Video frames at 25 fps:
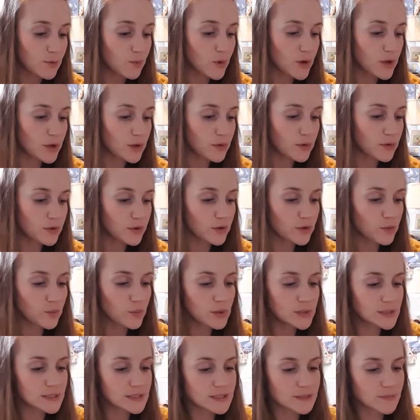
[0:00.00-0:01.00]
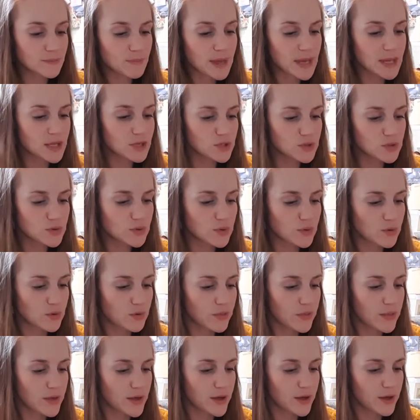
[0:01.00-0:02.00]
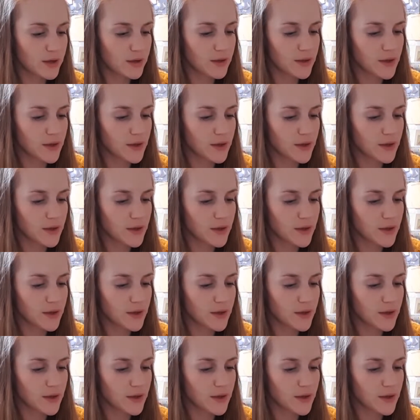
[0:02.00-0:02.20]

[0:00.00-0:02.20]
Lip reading: What you want to make sure that